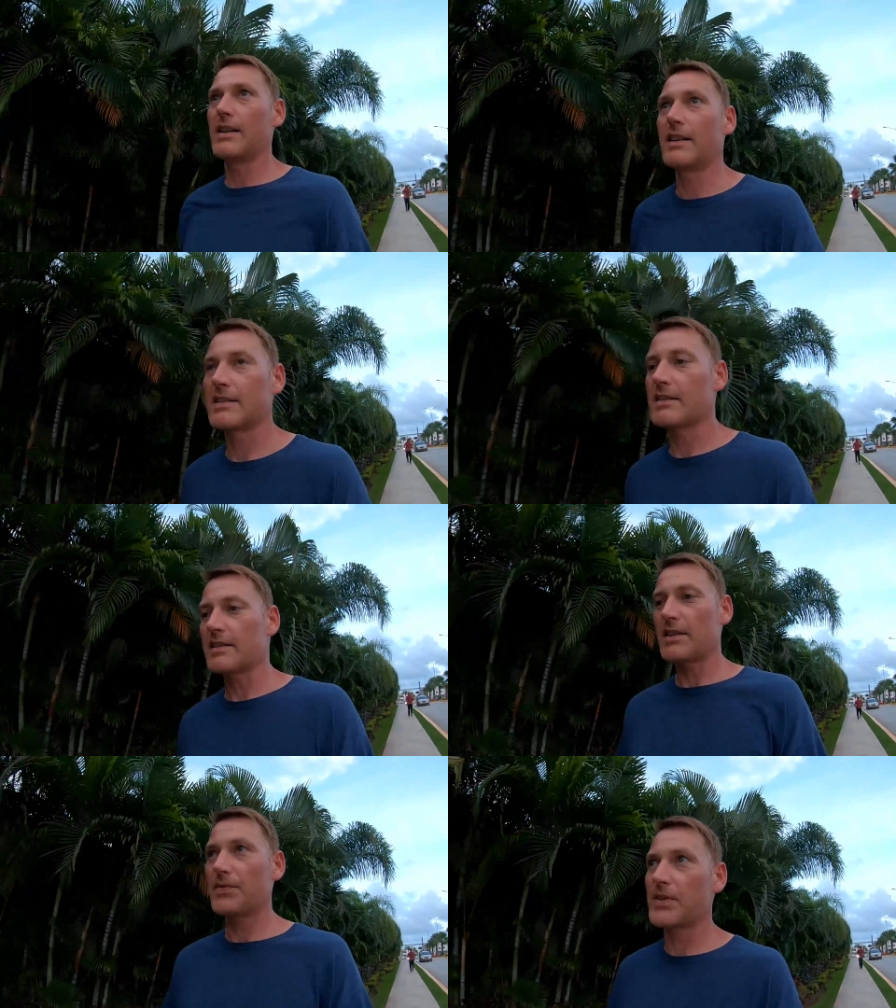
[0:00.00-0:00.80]
it
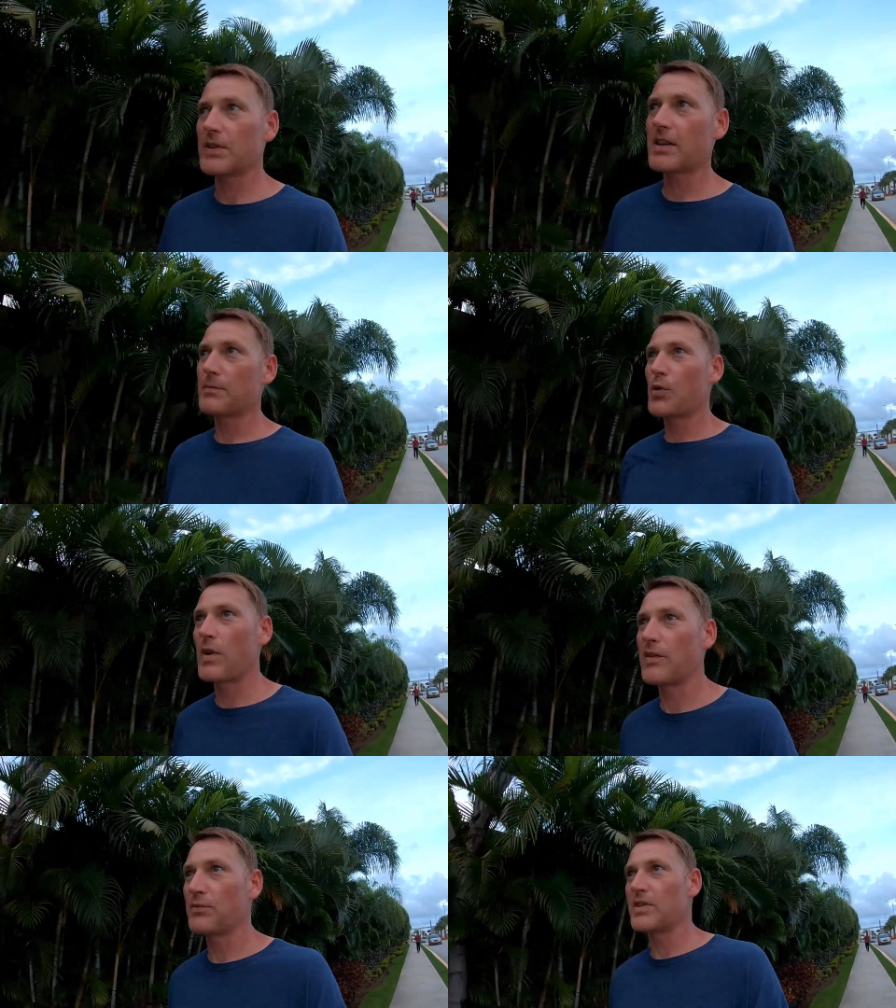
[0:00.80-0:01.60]
doesn't even feel like I'm
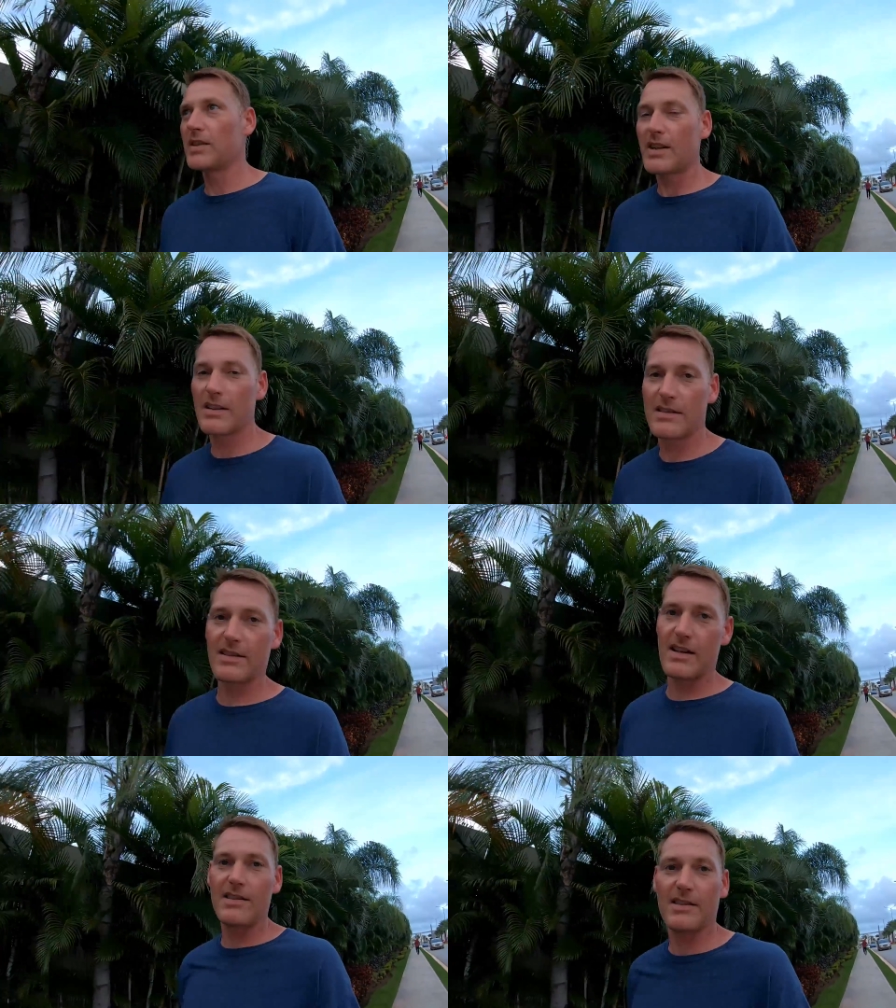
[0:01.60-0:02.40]
away from the United
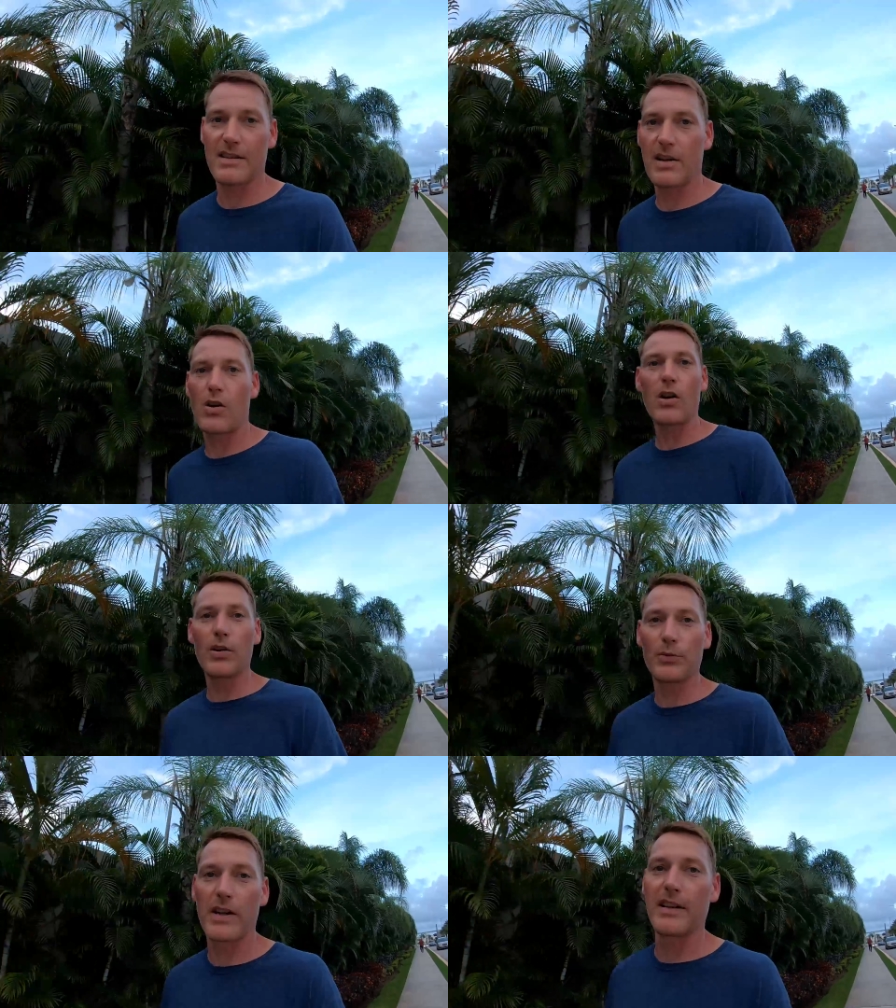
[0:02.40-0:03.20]
States at
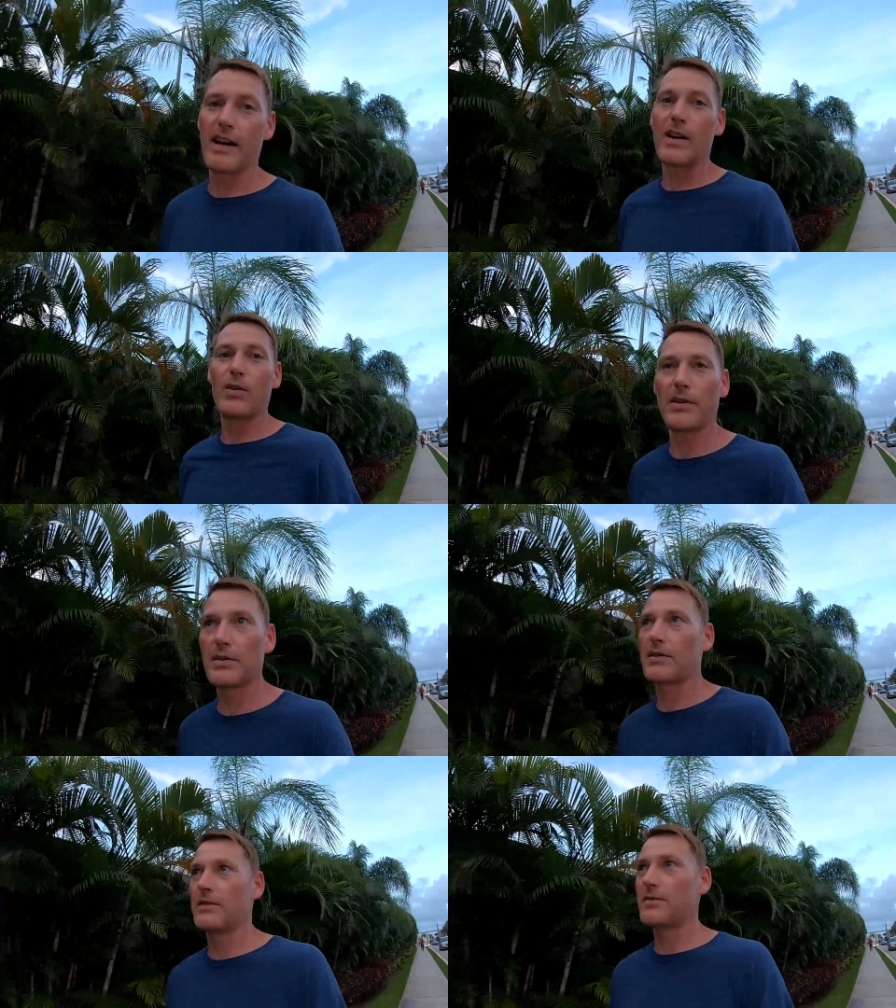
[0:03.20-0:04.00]
all right now,
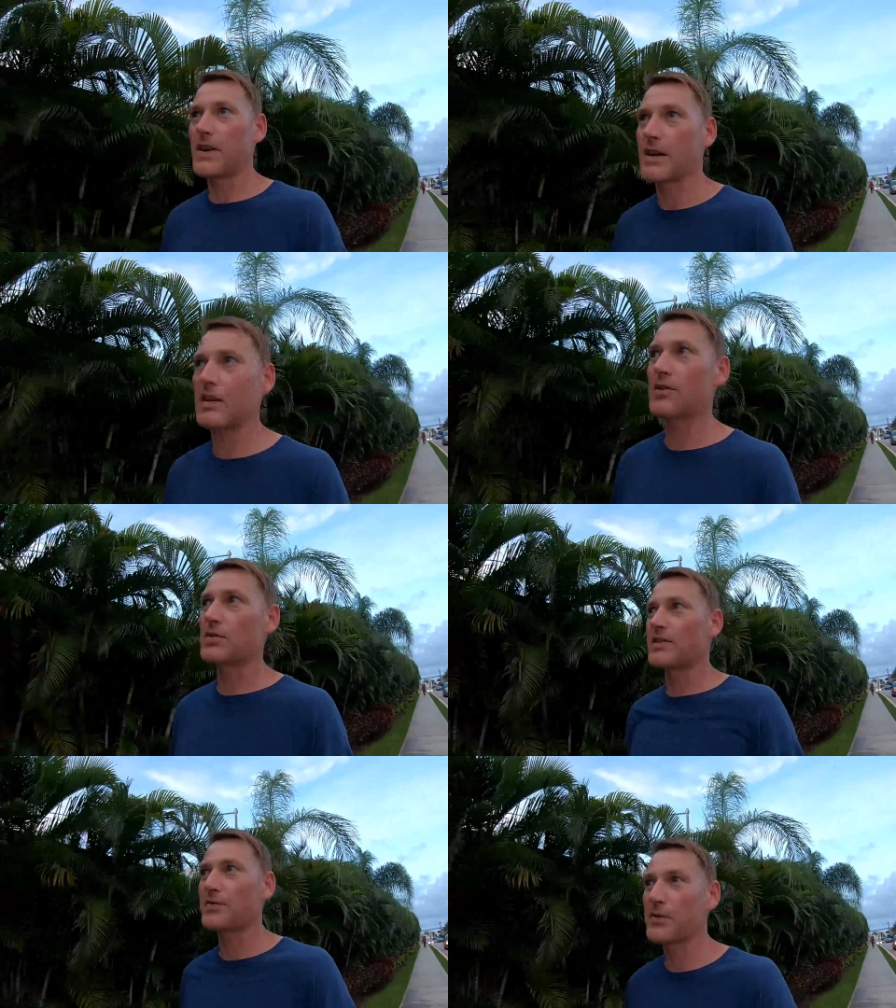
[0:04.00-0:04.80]
other than the fact that
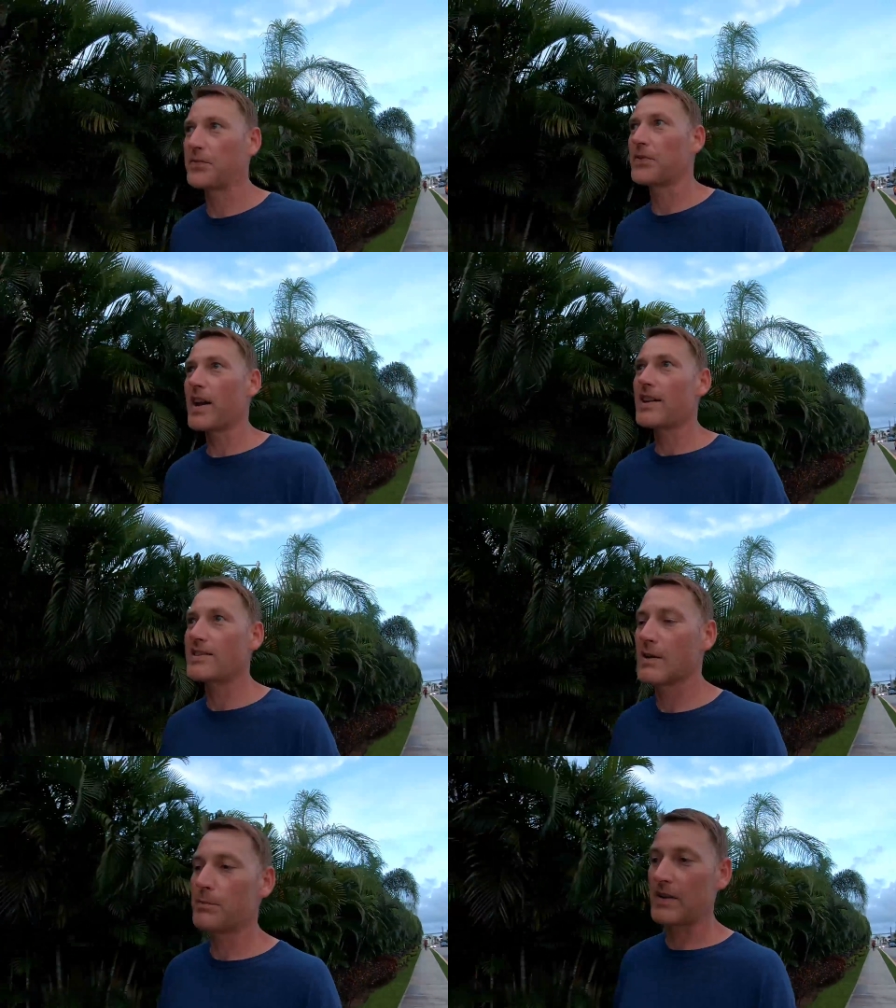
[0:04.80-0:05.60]
there's different flags
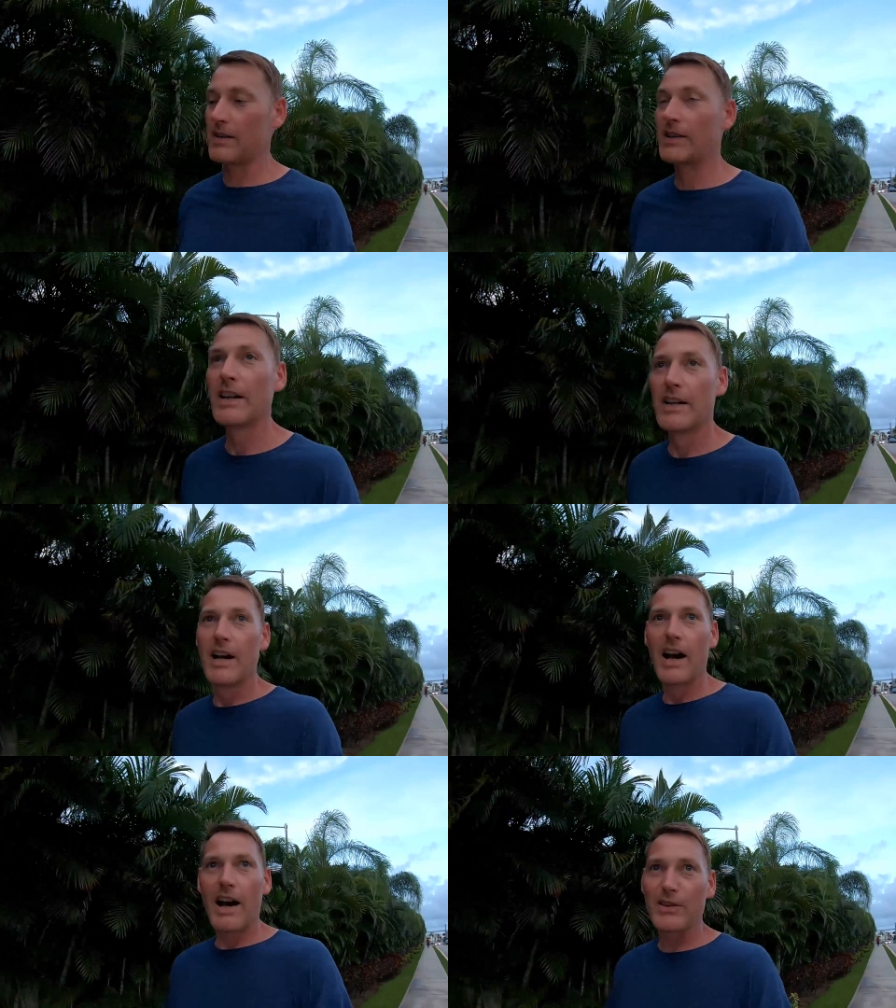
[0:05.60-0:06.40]
up
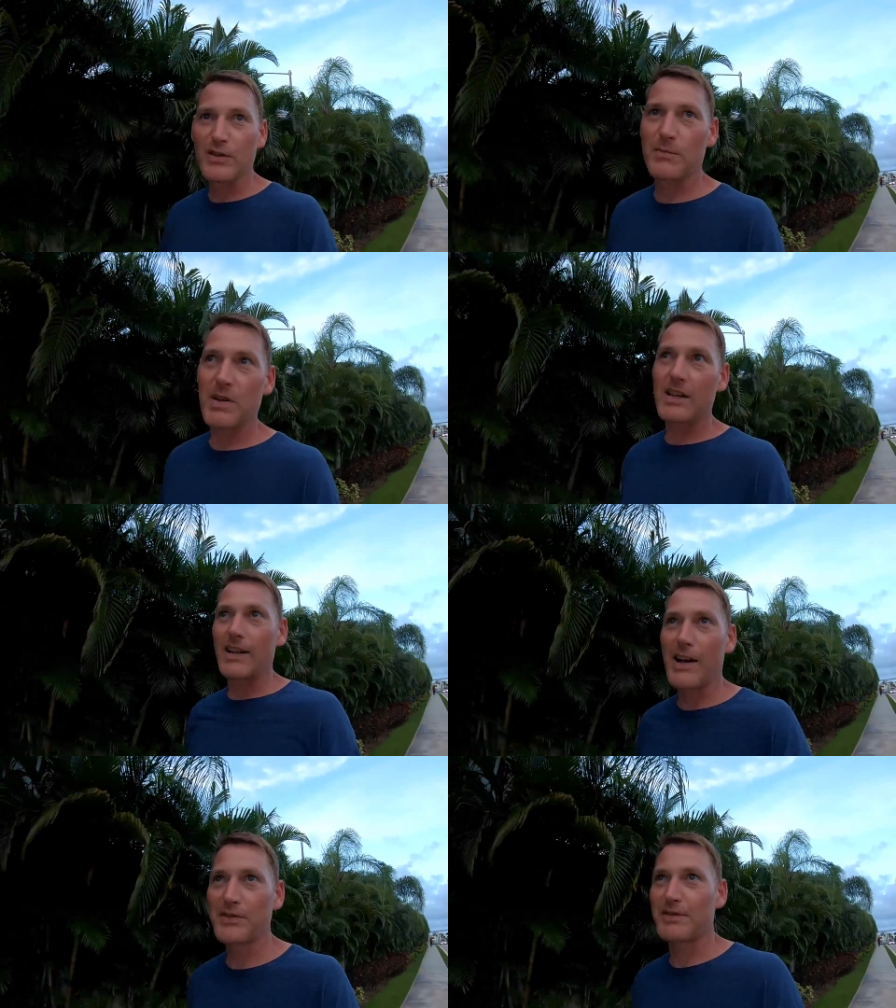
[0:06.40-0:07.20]
and I don't speak an
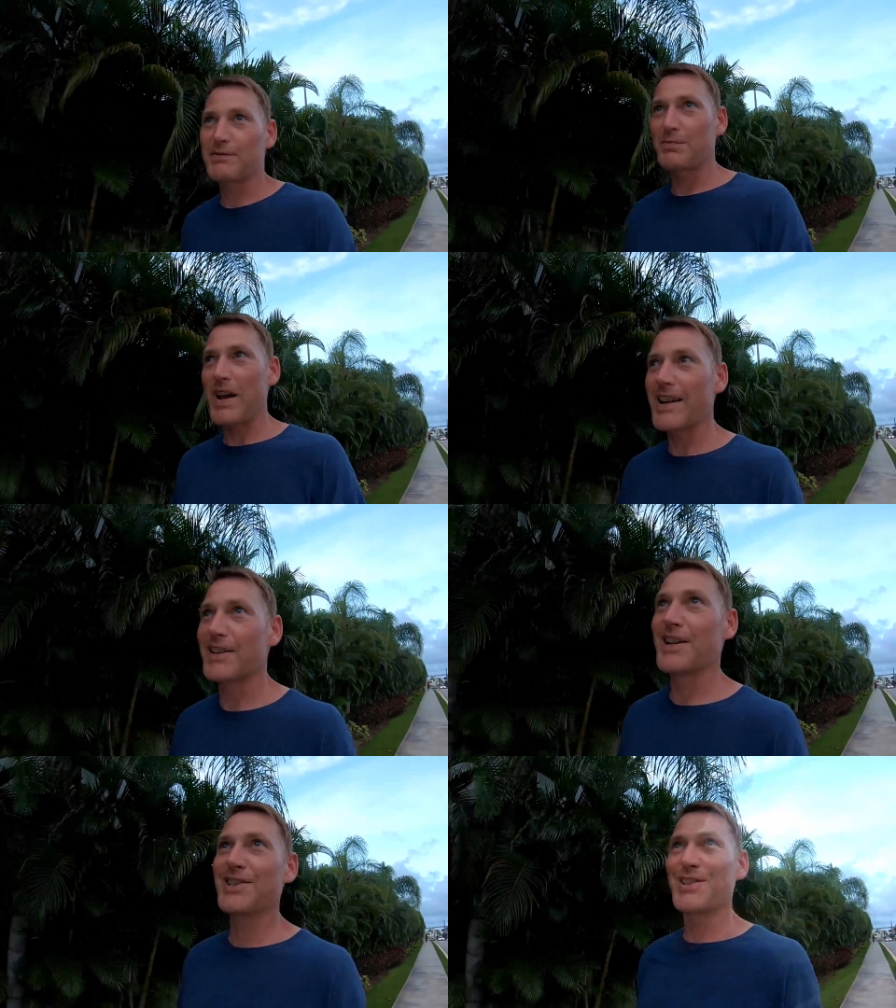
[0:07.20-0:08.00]
ounce of
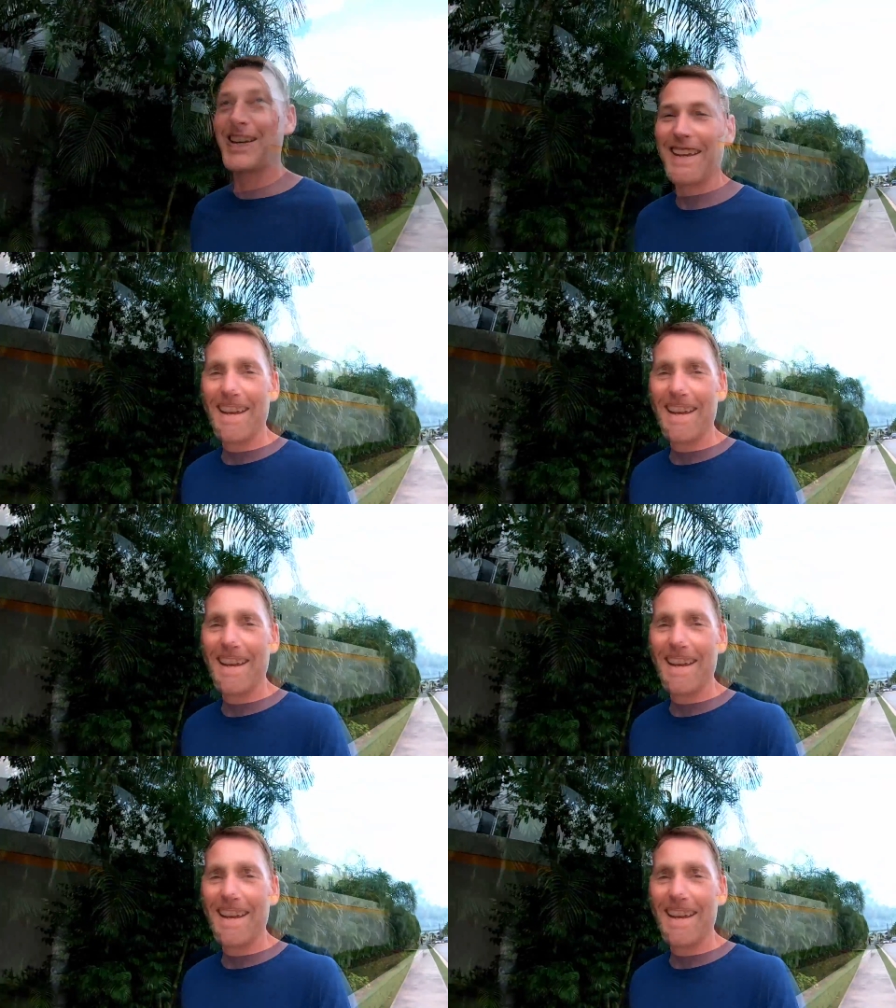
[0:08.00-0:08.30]
Spanish.